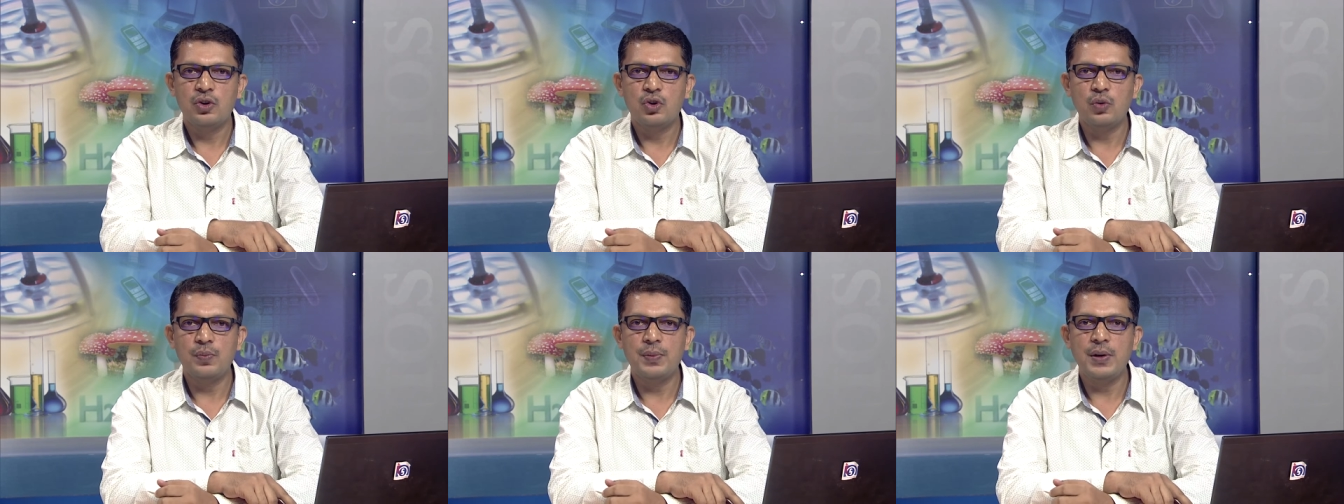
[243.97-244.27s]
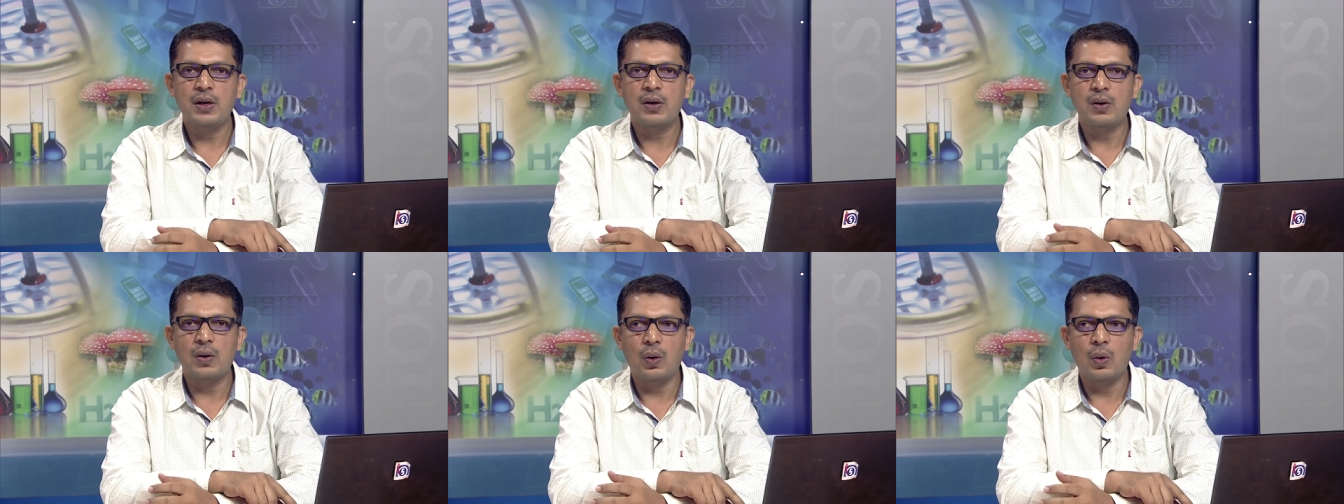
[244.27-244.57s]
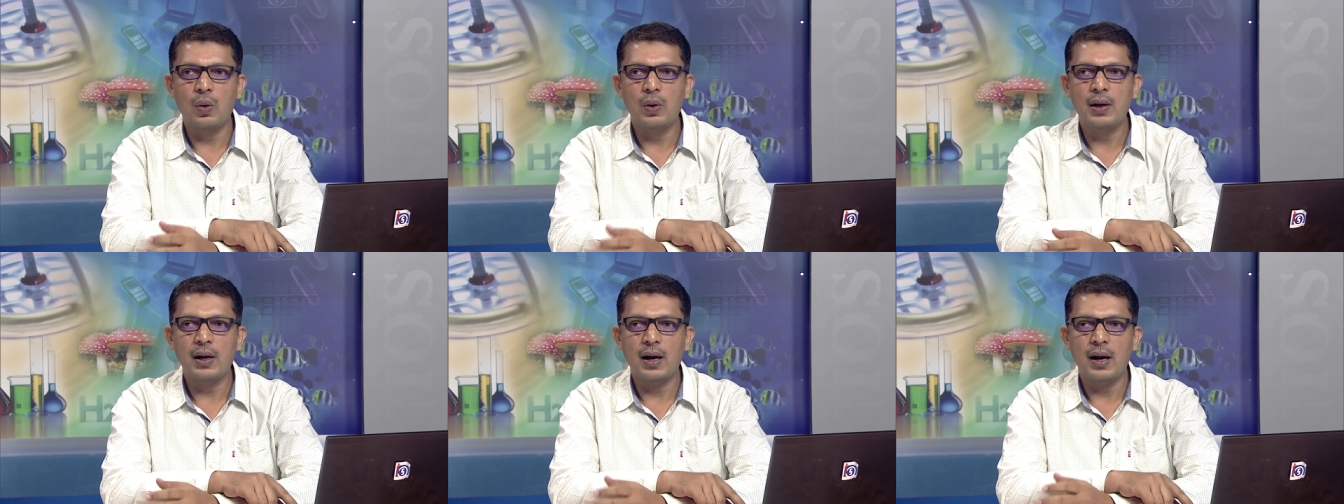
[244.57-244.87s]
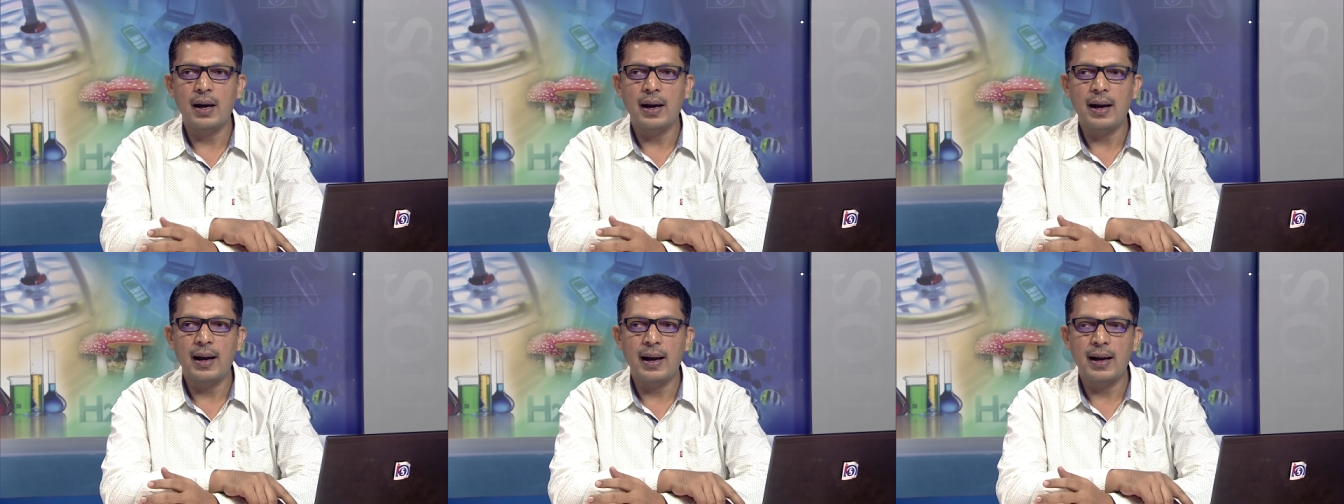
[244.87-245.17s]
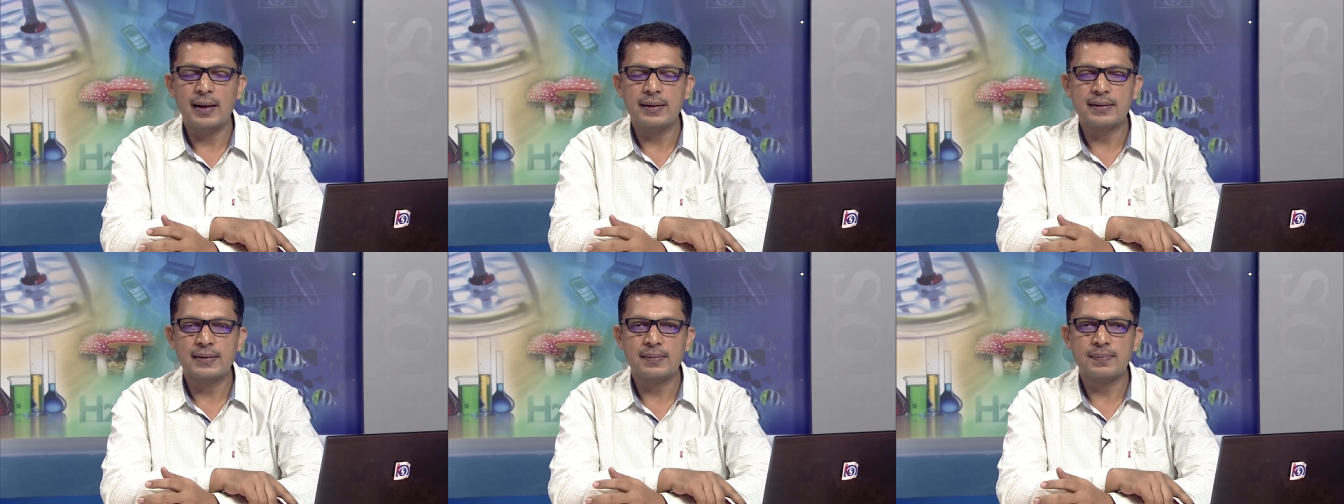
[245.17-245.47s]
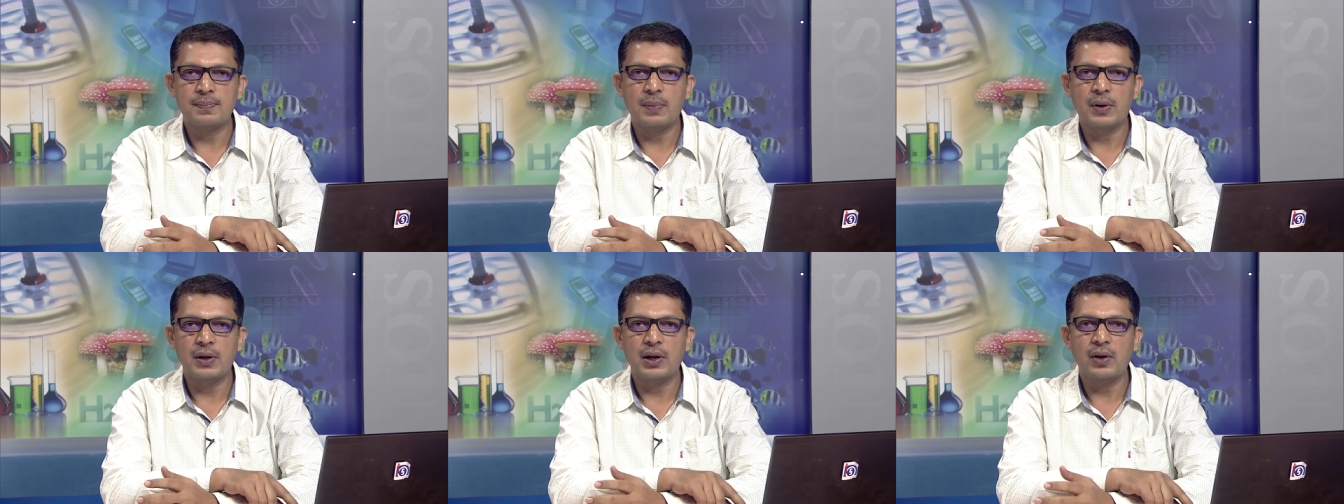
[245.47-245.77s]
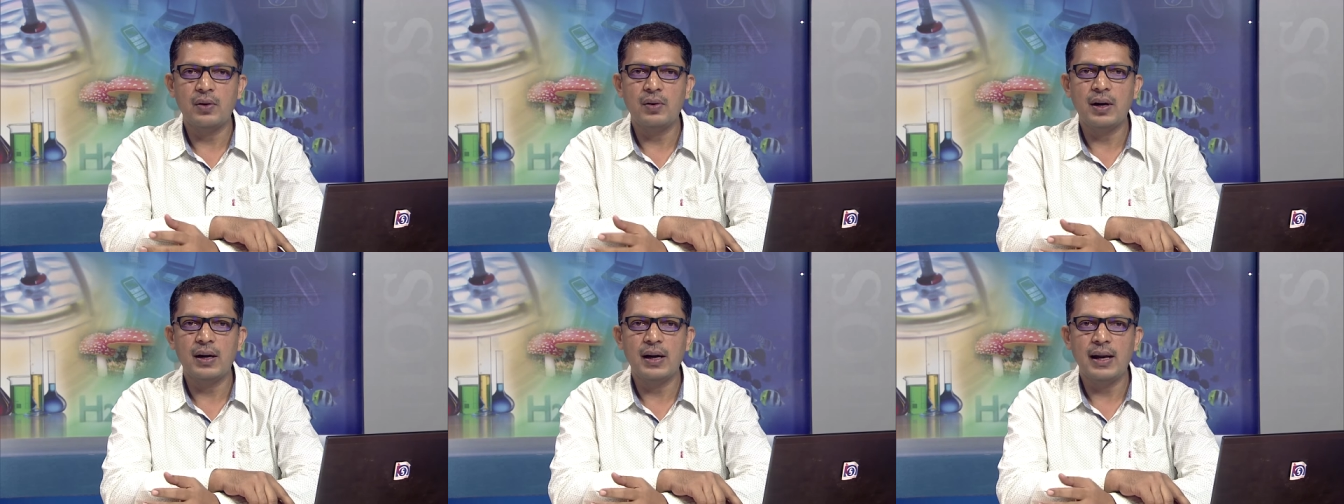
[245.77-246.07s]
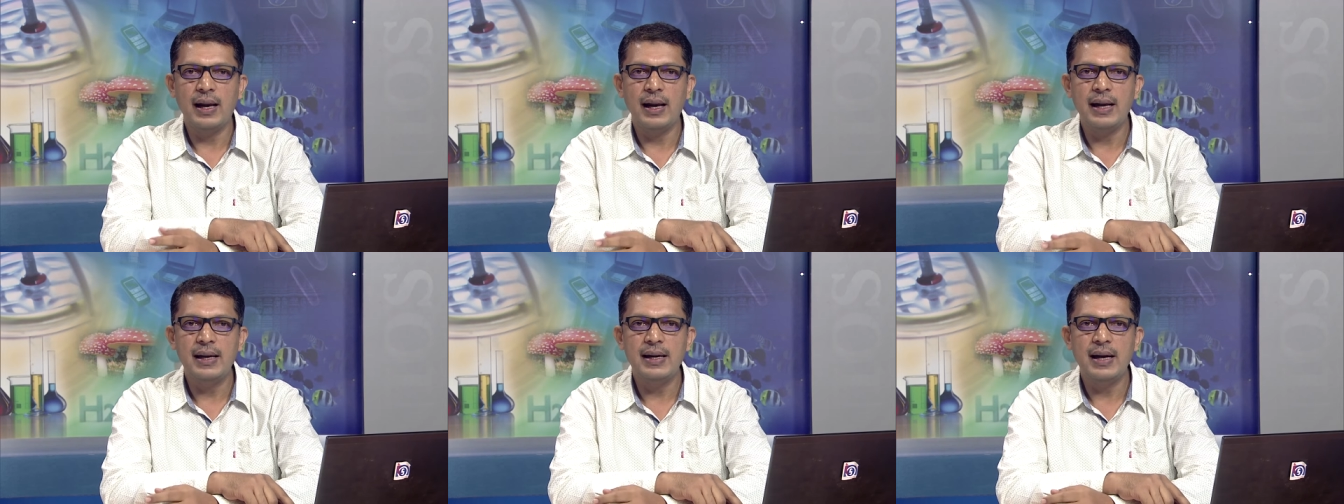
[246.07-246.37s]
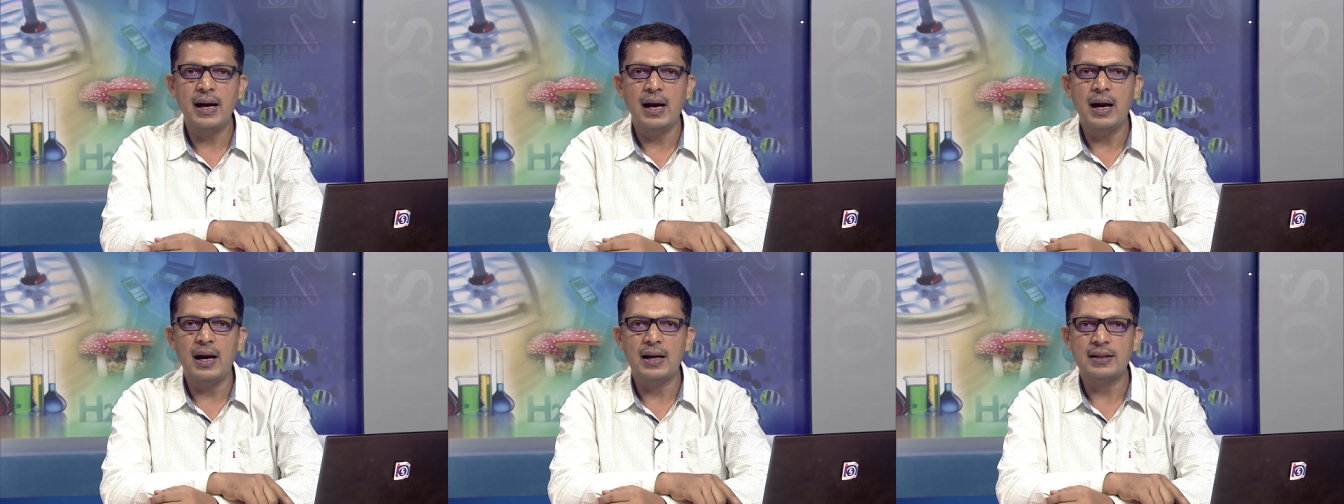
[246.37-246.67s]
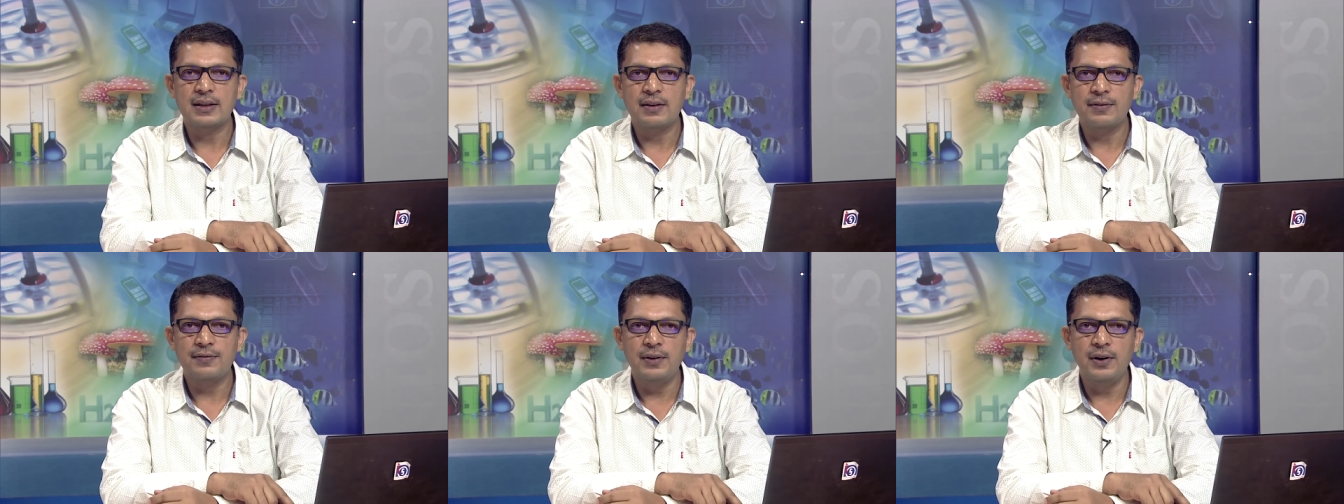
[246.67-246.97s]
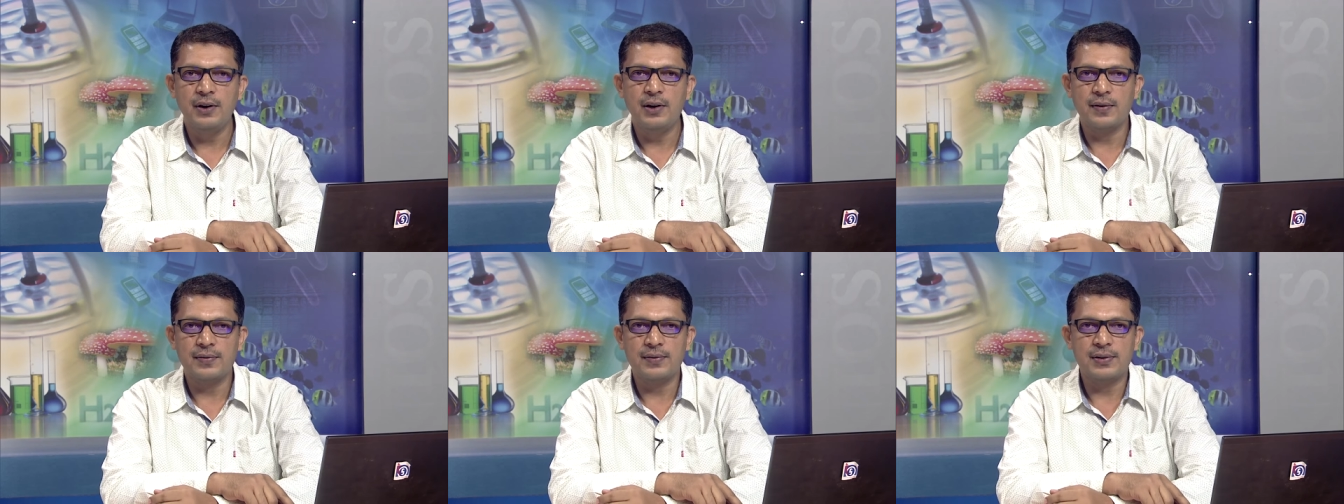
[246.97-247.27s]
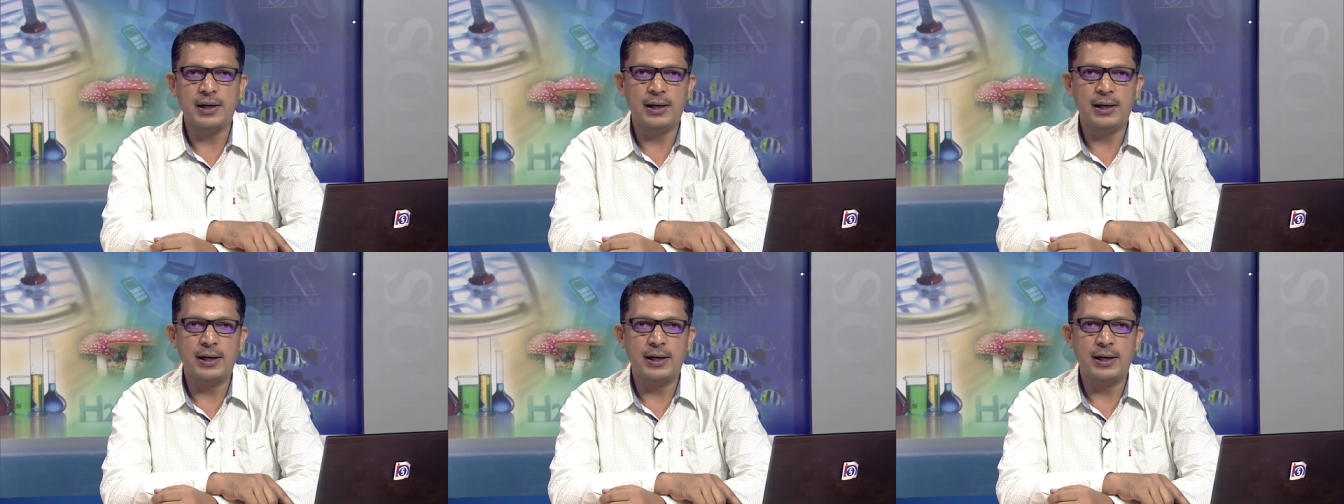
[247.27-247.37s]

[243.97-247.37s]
to be called as particular area as a field of